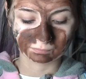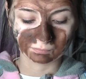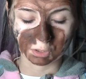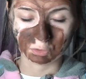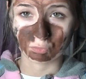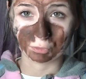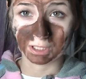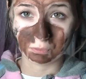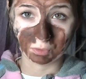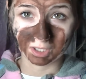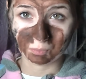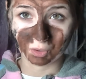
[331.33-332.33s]
It's
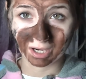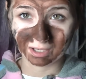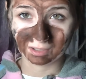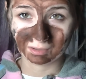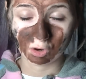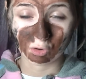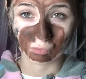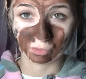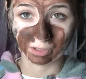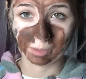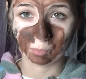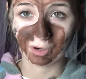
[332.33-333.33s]
really brightening,
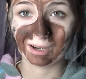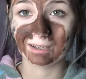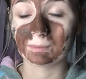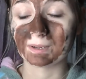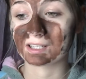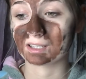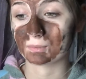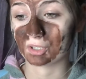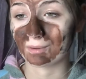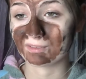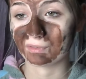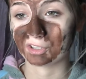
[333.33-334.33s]
I mean,
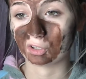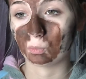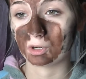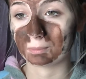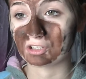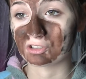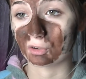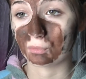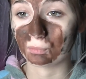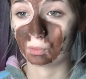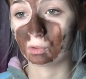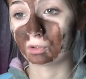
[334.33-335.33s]
sometimes if I don't want to be so
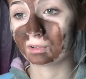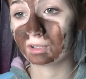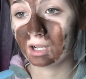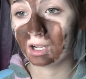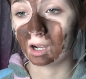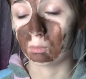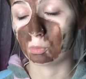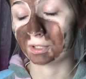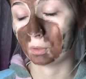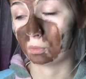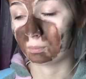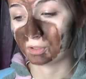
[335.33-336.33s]
full on, I will
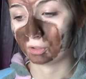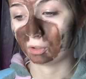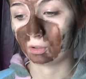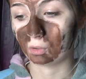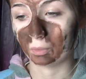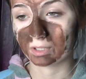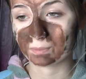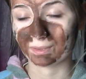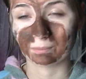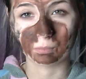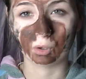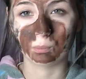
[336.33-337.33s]
take one of my darker ones, but
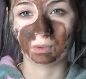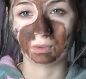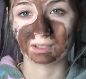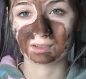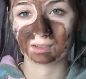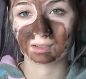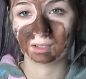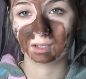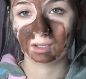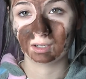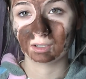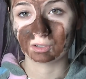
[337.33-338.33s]
then pop this
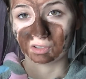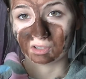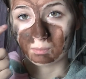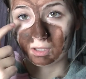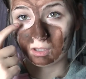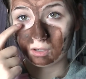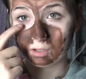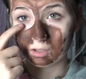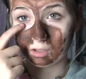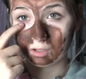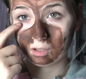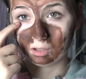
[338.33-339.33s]
just a bit
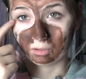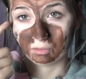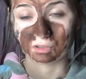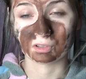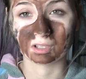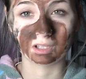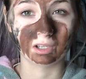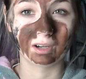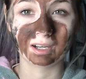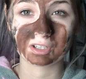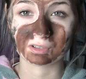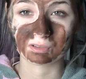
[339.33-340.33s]
closer to the
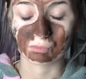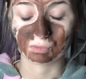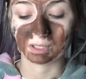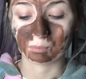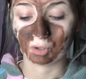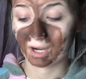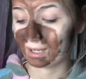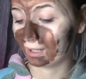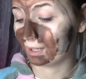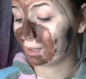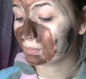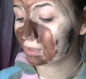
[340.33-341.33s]
eye just to really brighten it
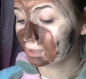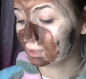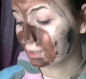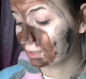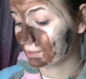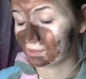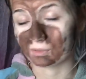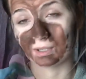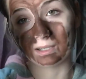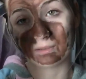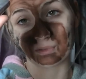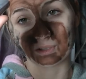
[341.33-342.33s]
up. So I
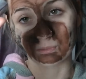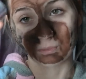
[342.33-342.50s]
love this